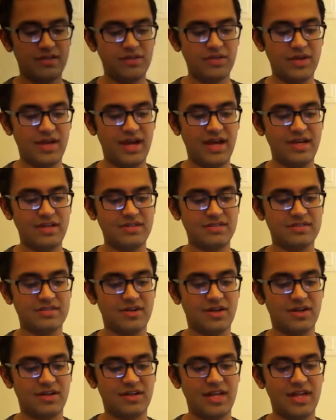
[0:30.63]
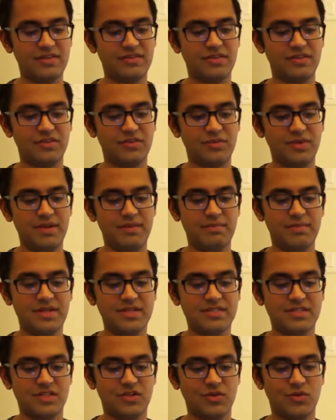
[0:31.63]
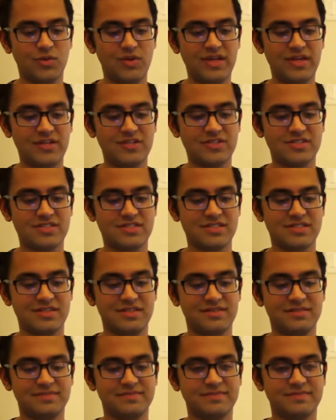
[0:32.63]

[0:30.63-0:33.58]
You guys are like the three queers.